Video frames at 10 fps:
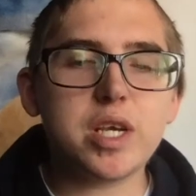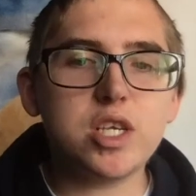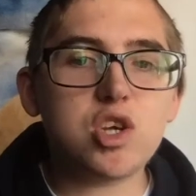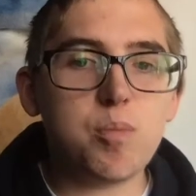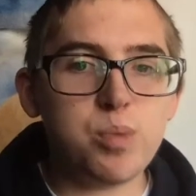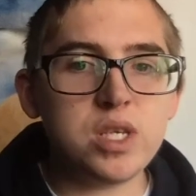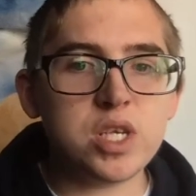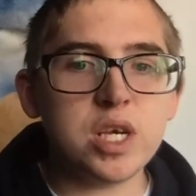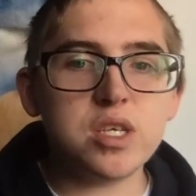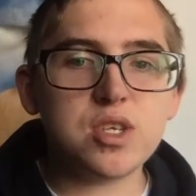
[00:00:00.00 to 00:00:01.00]
it's got
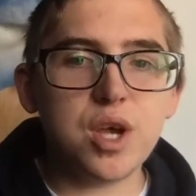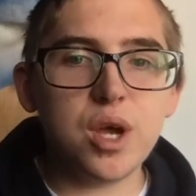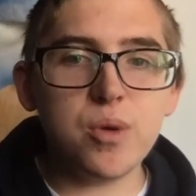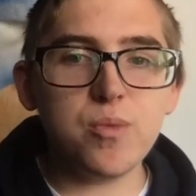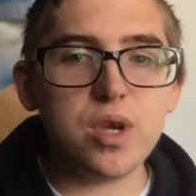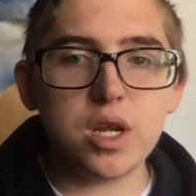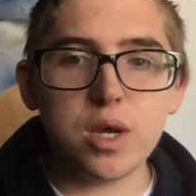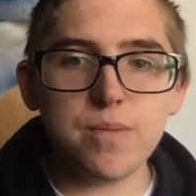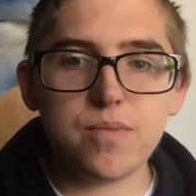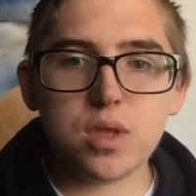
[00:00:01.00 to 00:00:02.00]
busier. So, you know,